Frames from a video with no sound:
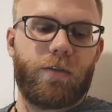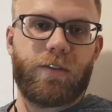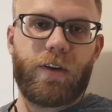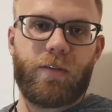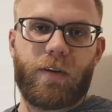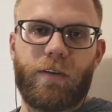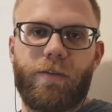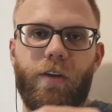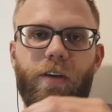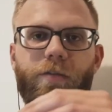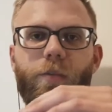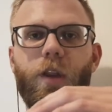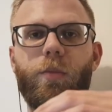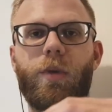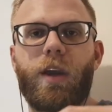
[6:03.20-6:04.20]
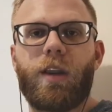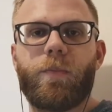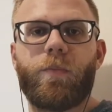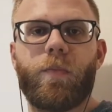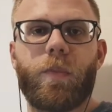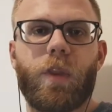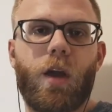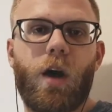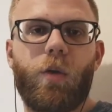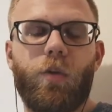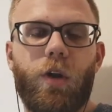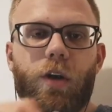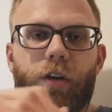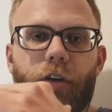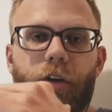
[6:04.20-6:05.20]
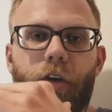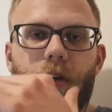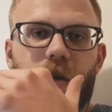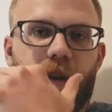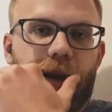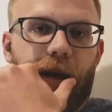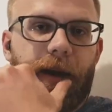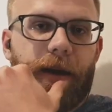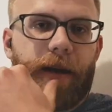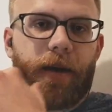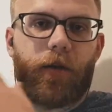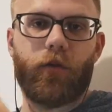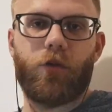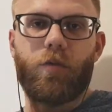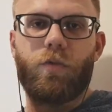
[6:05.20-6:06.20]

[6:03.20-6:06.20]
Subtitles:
75mm. I'll load it on a